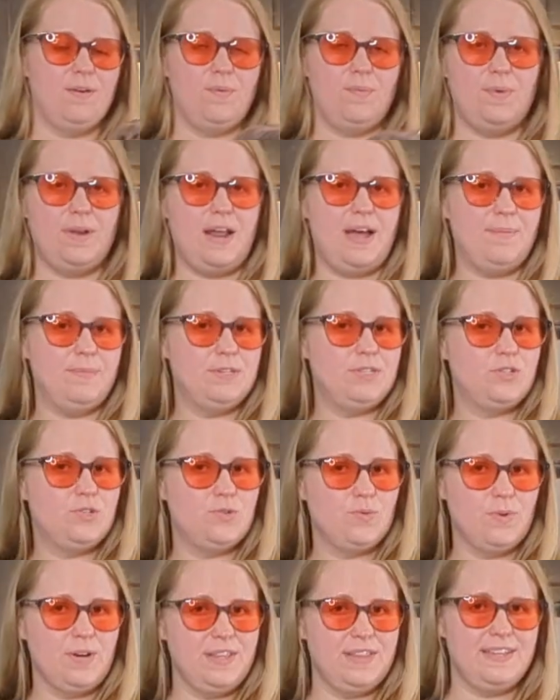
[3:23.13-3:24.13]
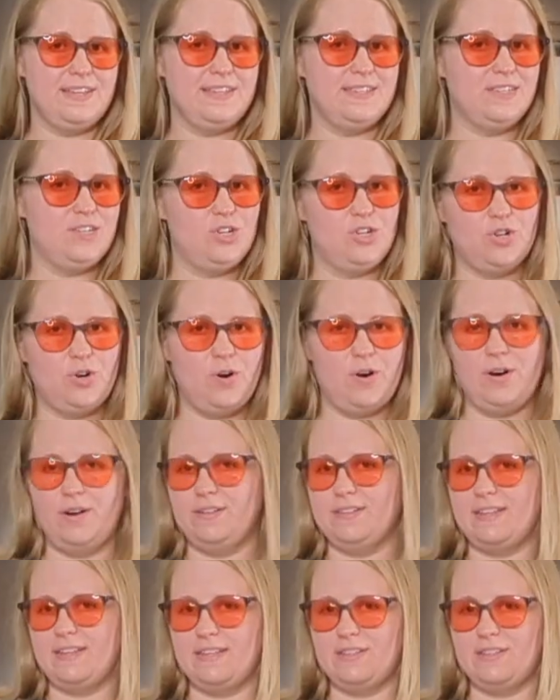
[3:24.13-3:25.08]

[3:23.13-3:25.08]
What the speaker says: When I was storing things in jars,